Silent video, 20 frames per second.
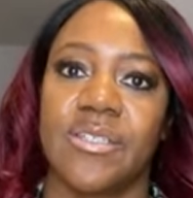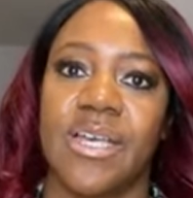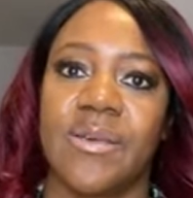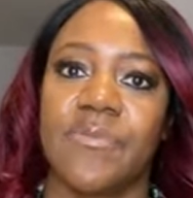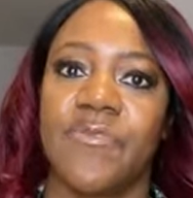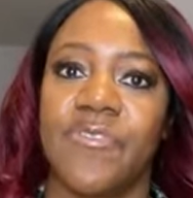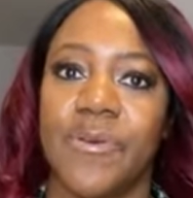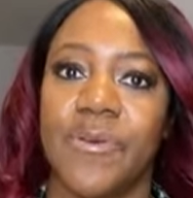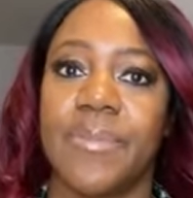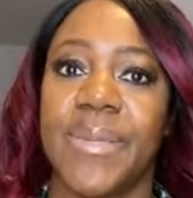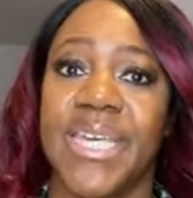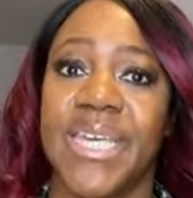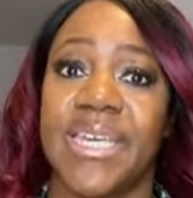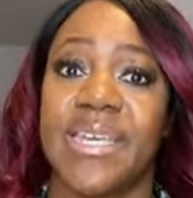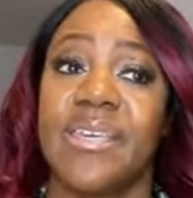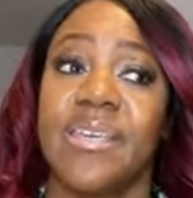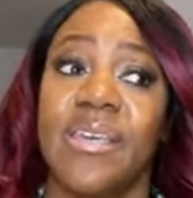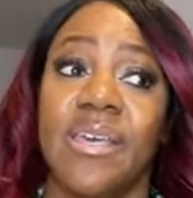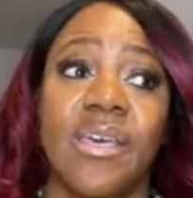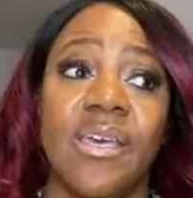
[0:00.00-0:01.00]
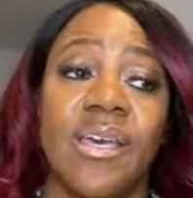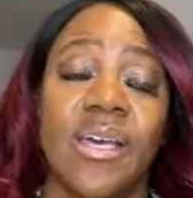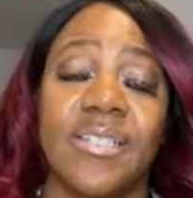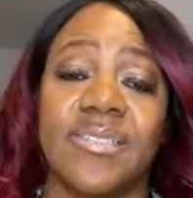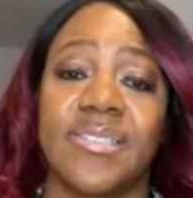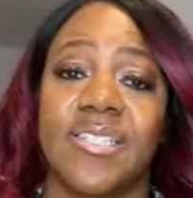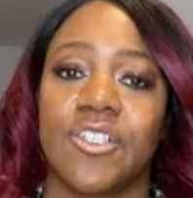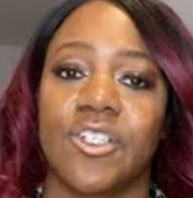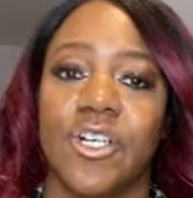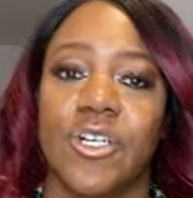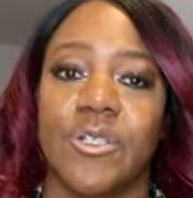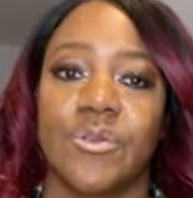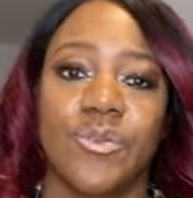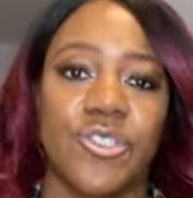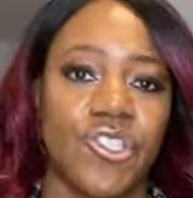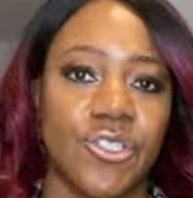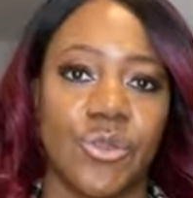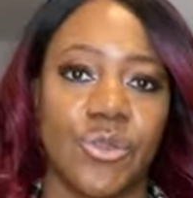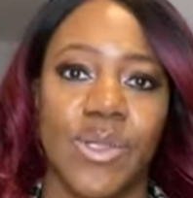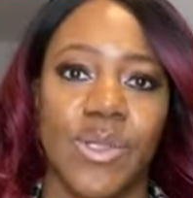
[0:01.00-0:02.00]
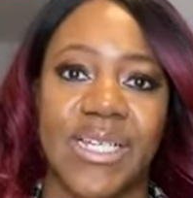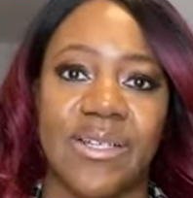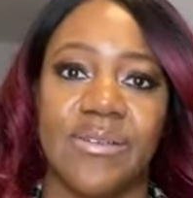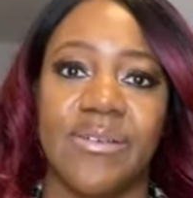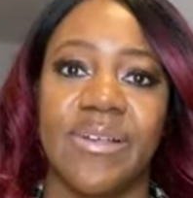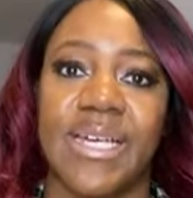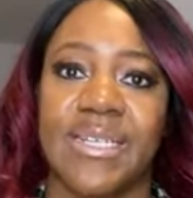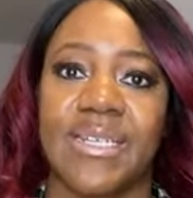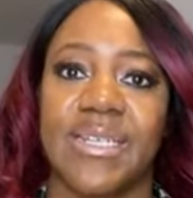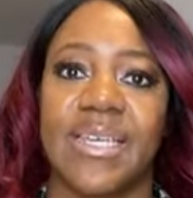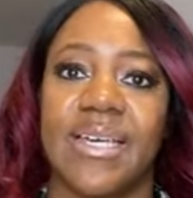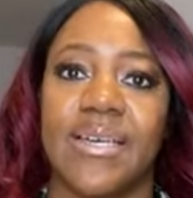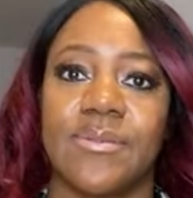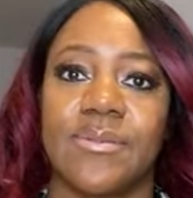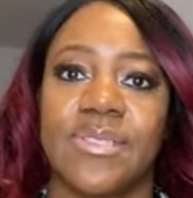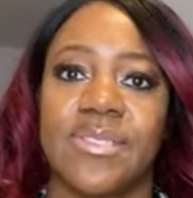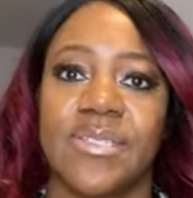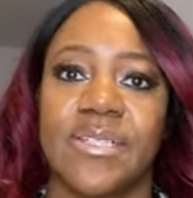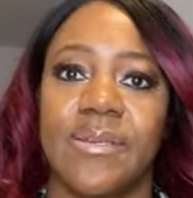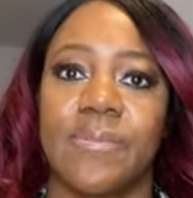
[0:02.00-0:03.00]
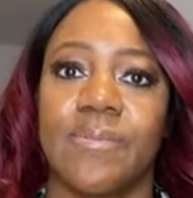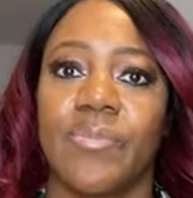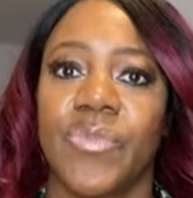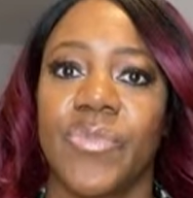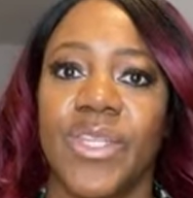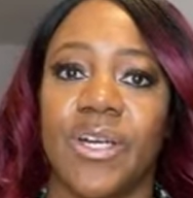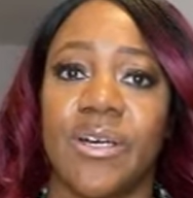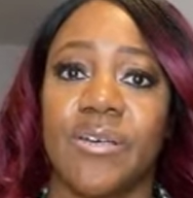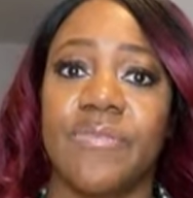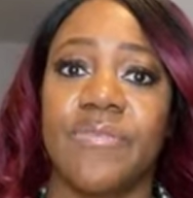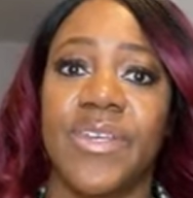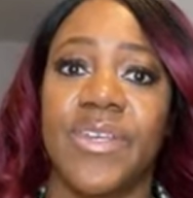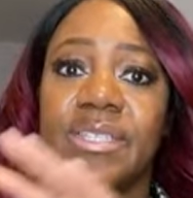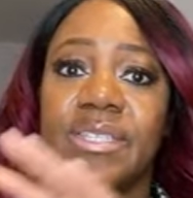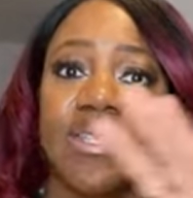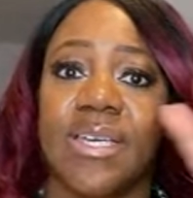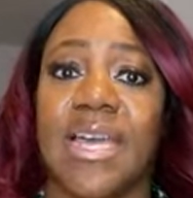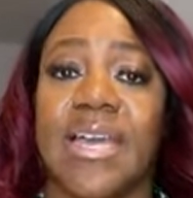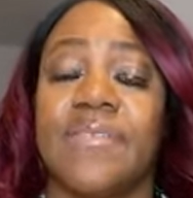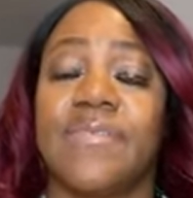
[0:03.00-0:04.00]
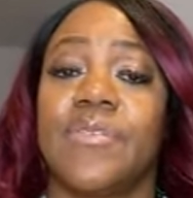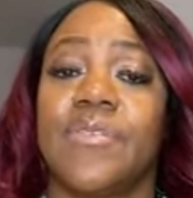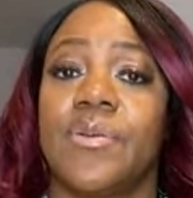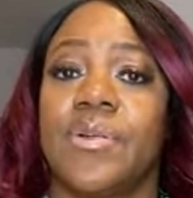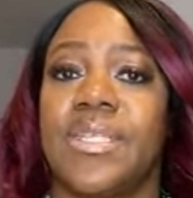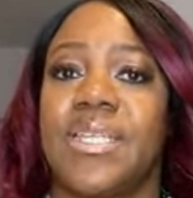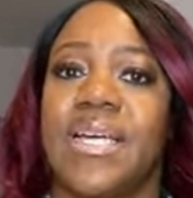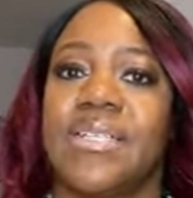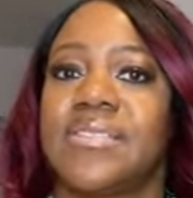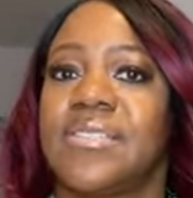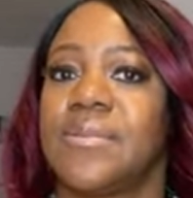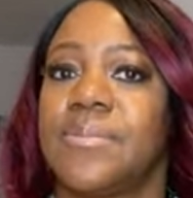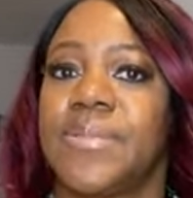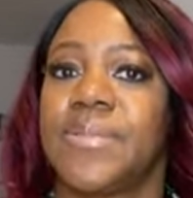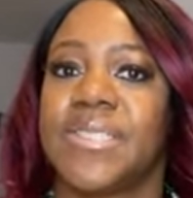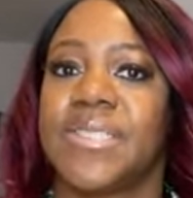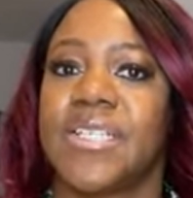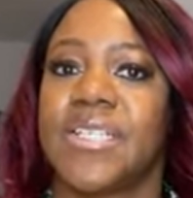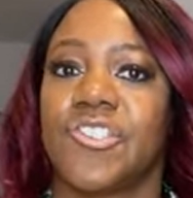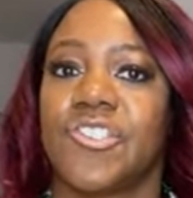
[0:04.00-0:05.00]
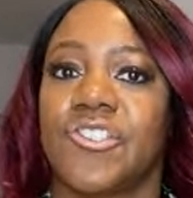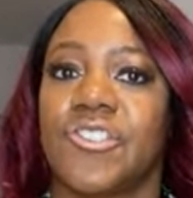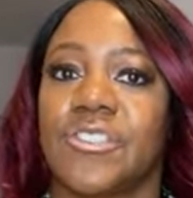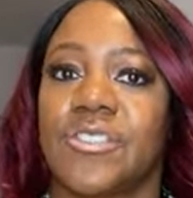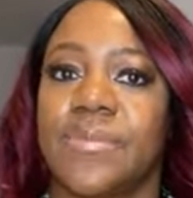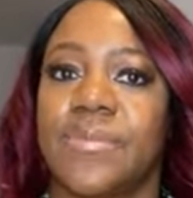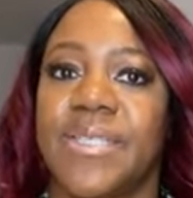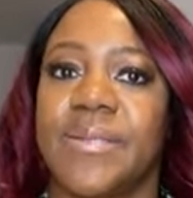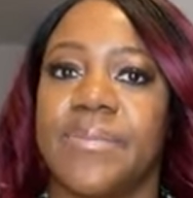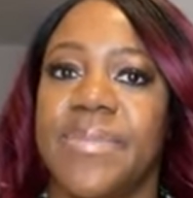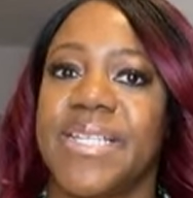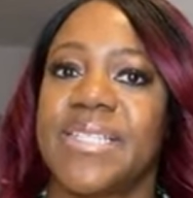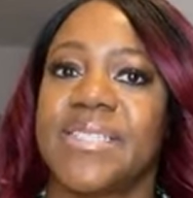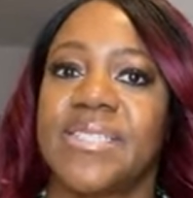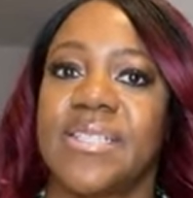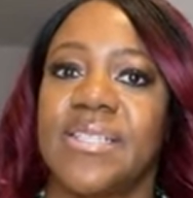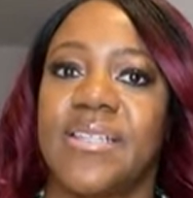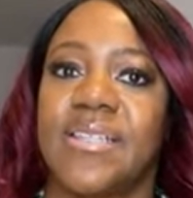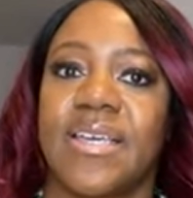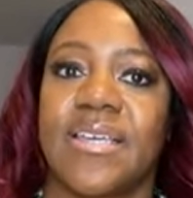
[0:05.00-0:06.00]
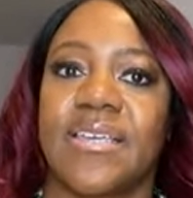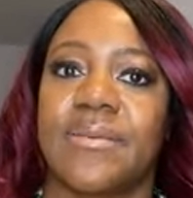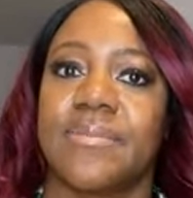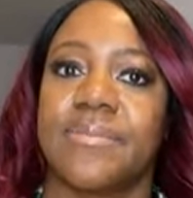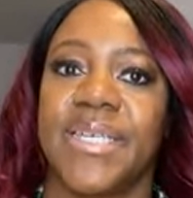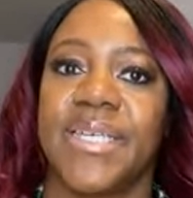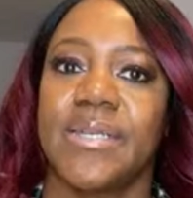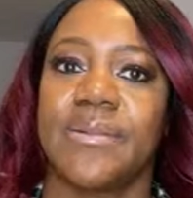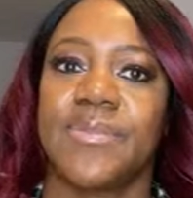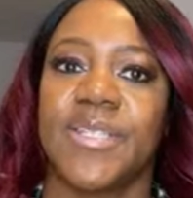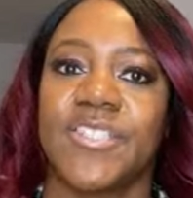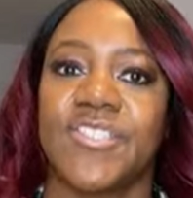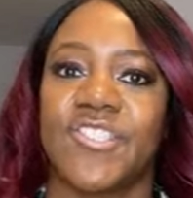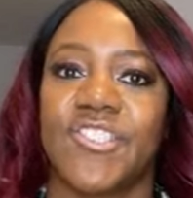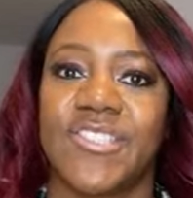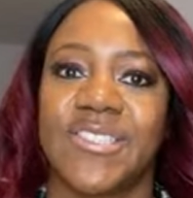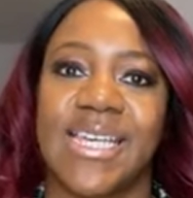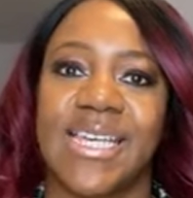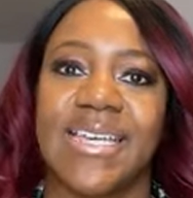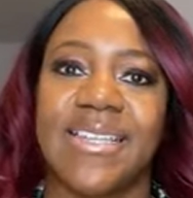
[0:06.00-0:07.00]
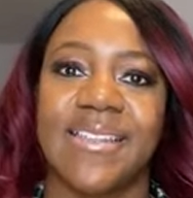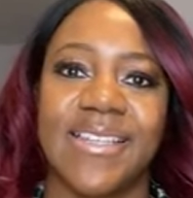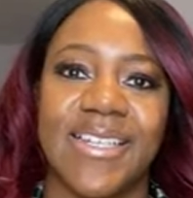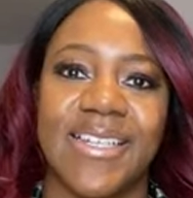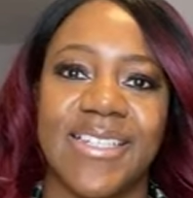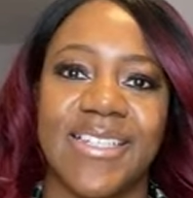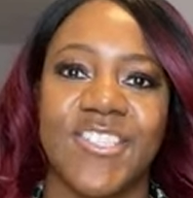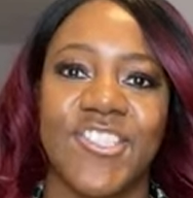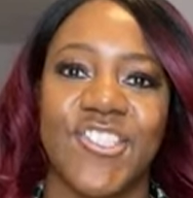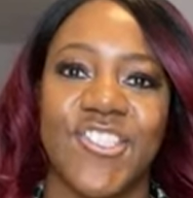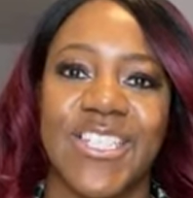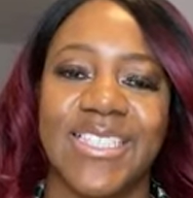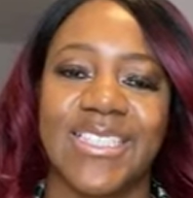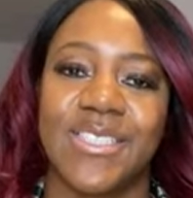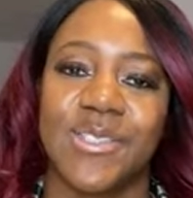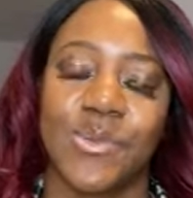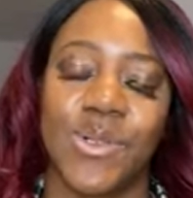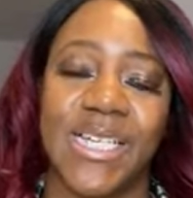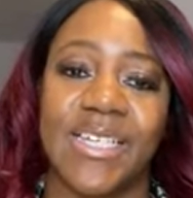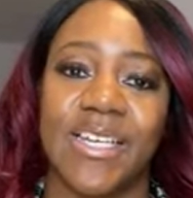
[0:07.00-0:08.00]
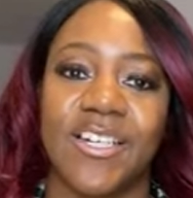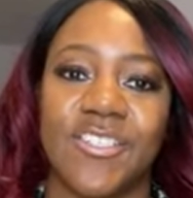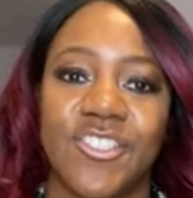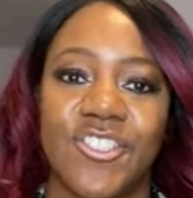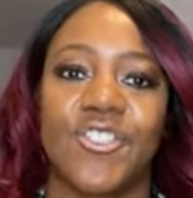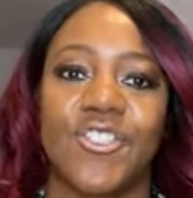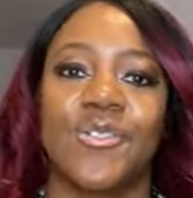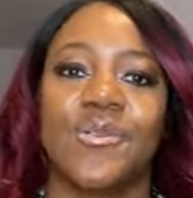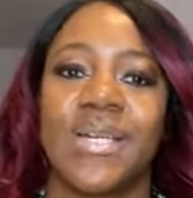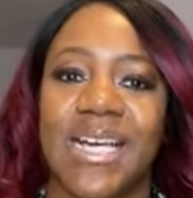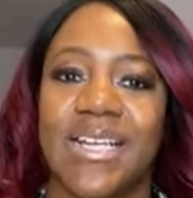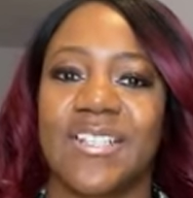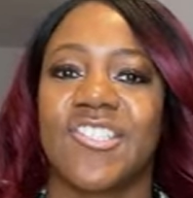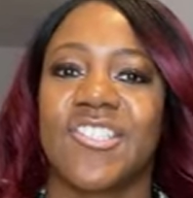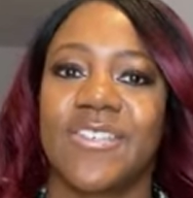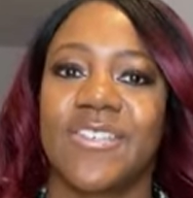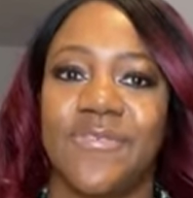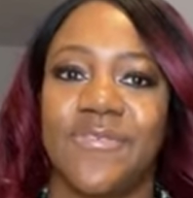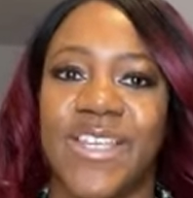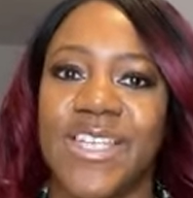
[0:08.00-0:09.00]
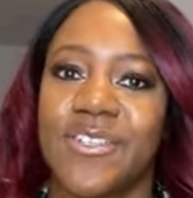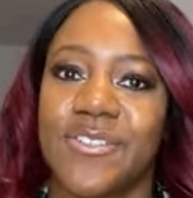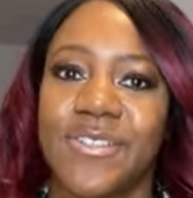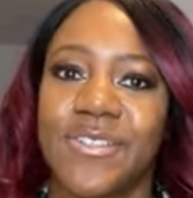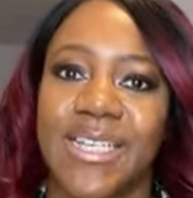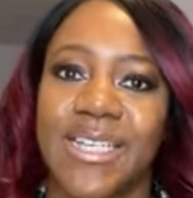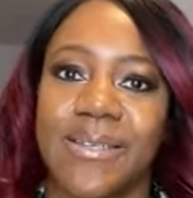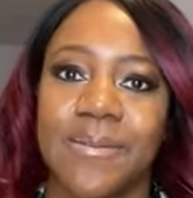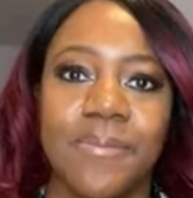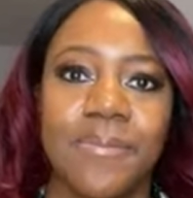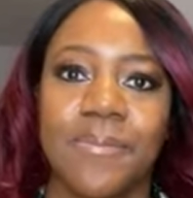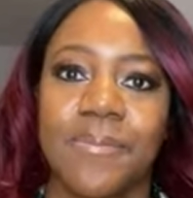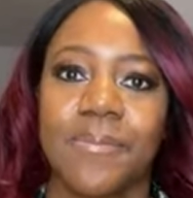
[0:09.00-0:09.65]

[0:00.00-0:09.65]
For me, as a coach as well and a counsellor, I think that everyone has the potential to be the best that they can be. I'm not just saying that in a cheesy way. I do actually feel that.